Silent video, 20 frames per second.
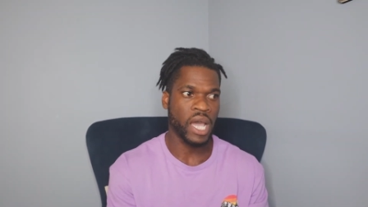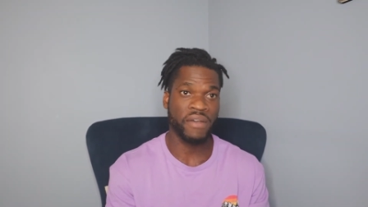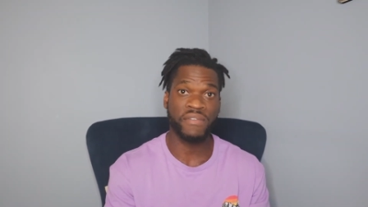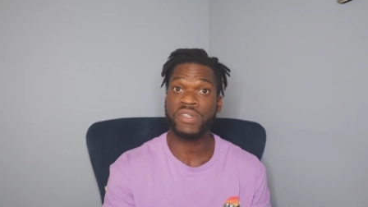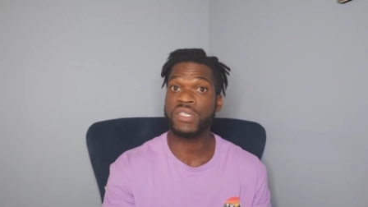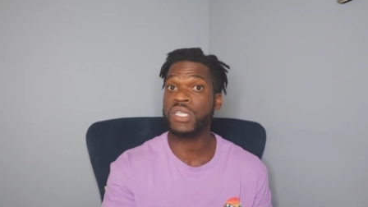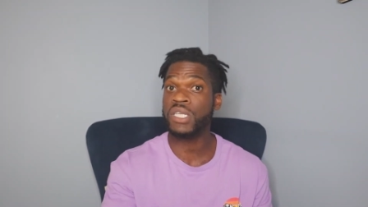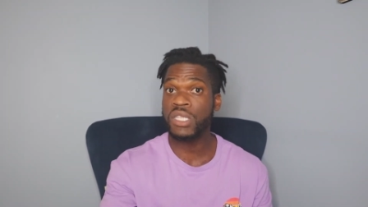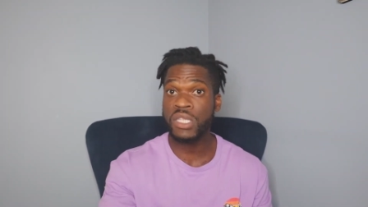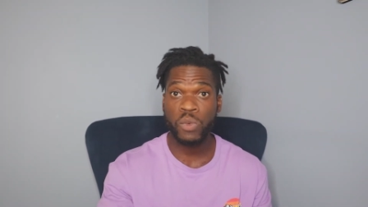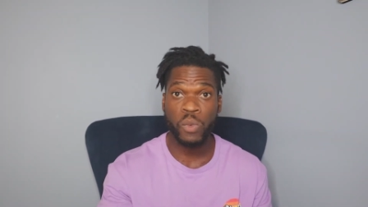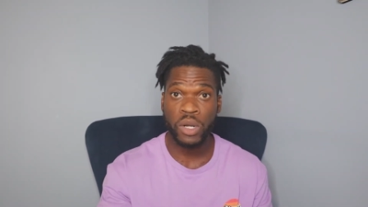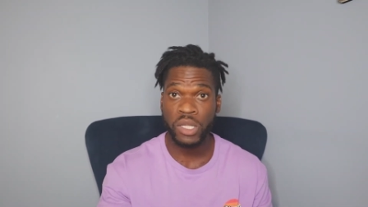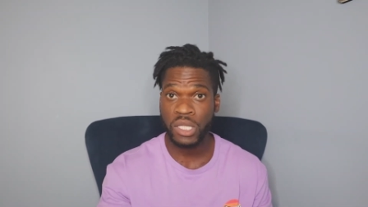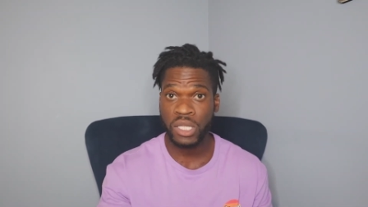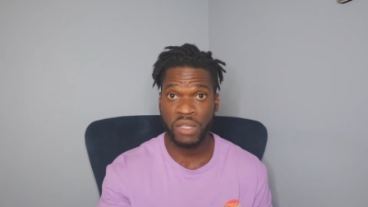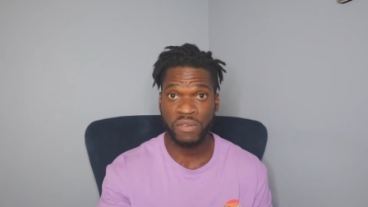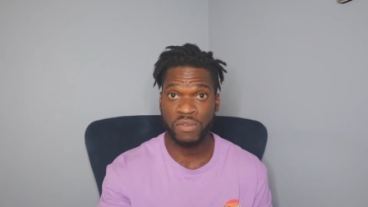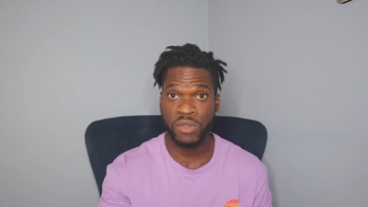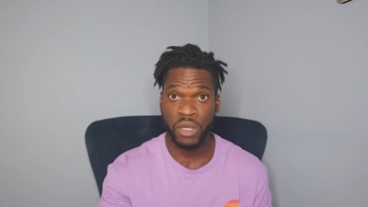I've seen the
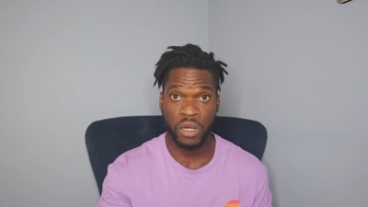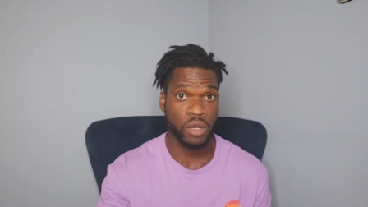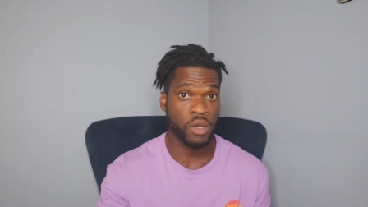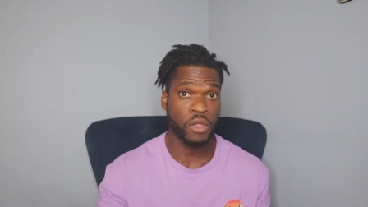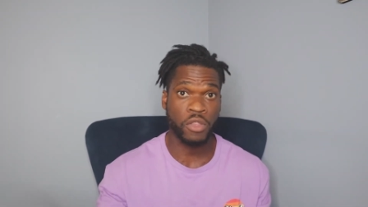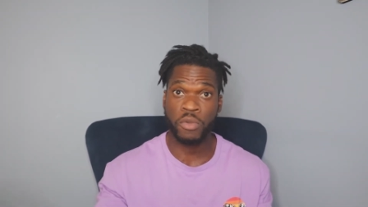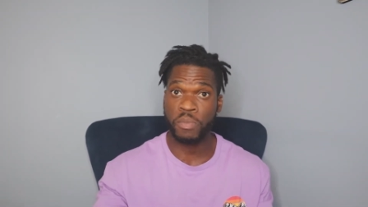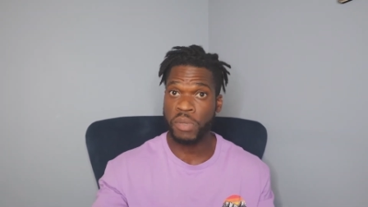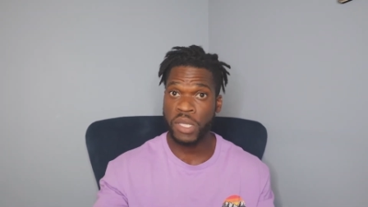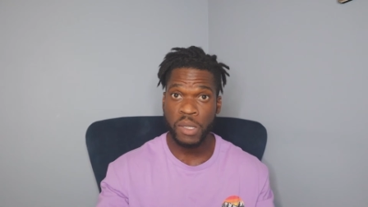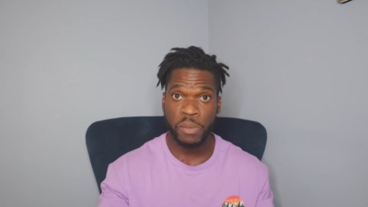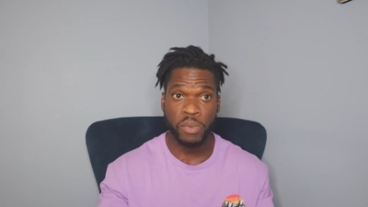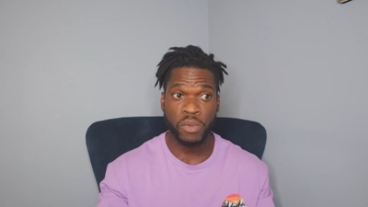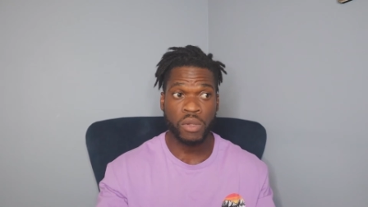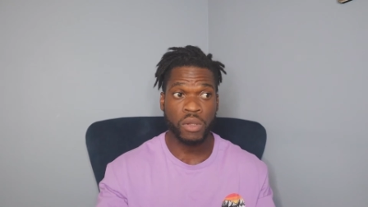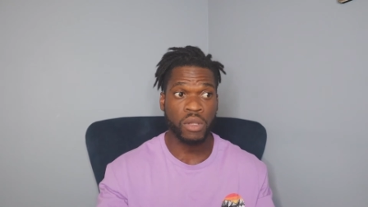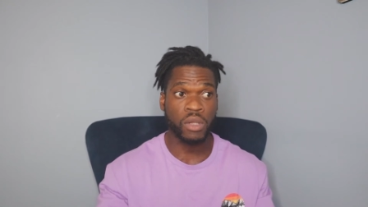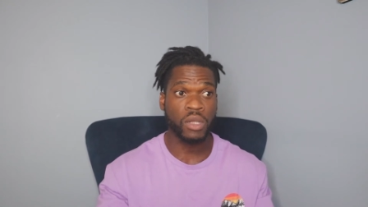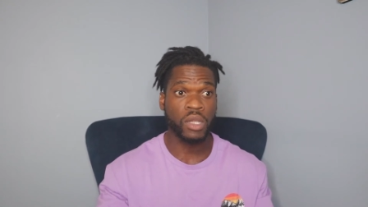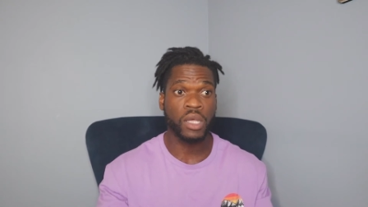work that they've done on other
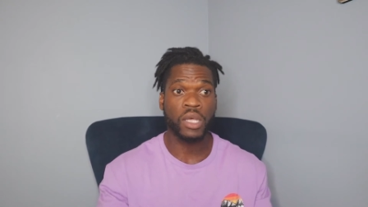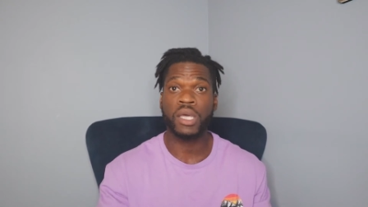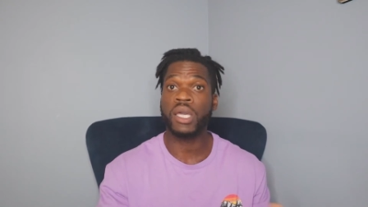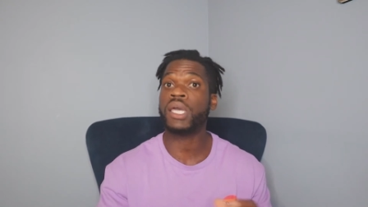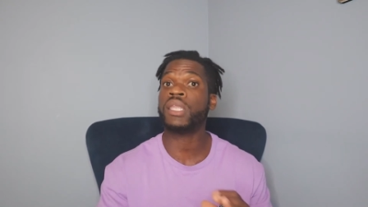people